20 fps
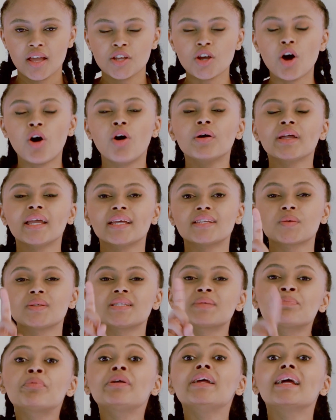Oh yeah, so
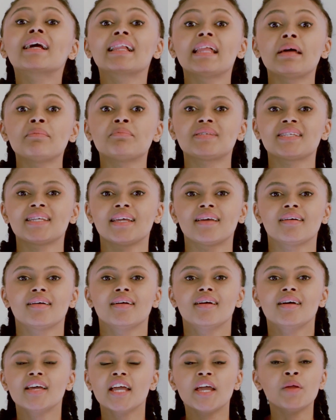it's preeclampsia.
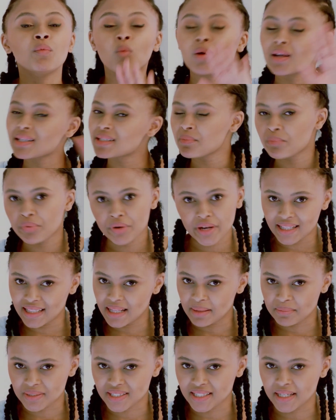It wasn't
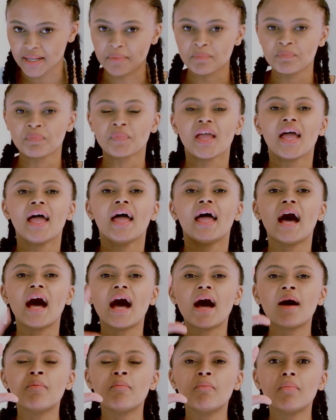preeclampsia.
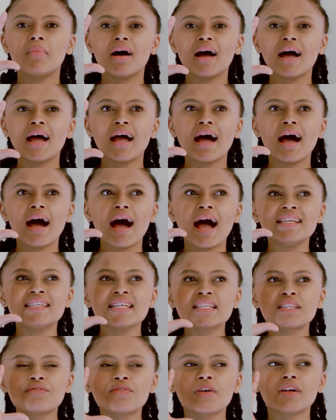I
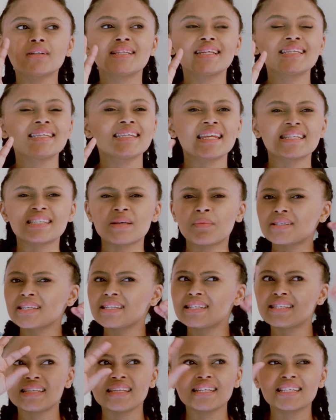just felt dizziness. I
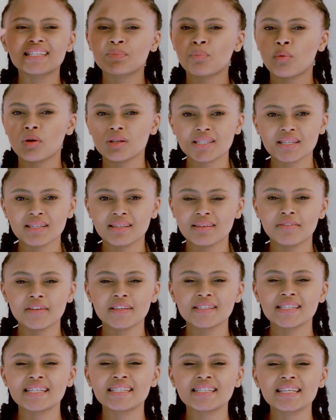wasn't seeing spots in the
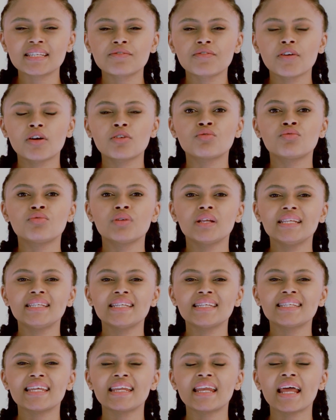face. I just felt really
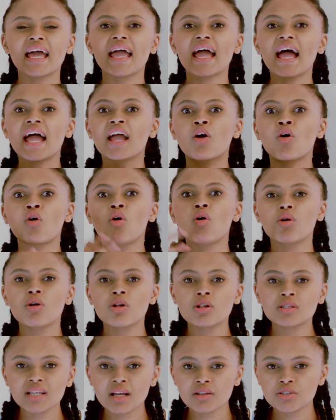dizzy, and I
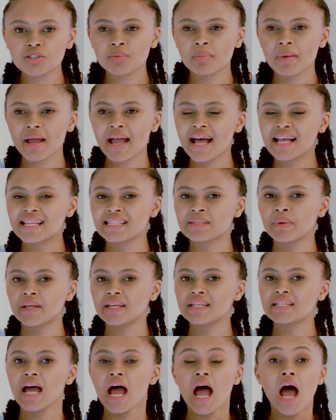called out to my
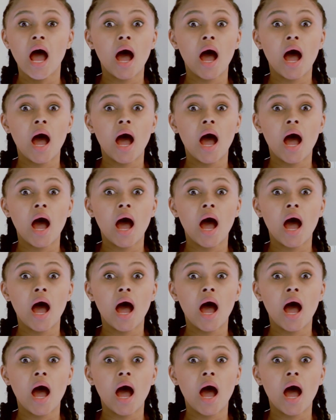husband.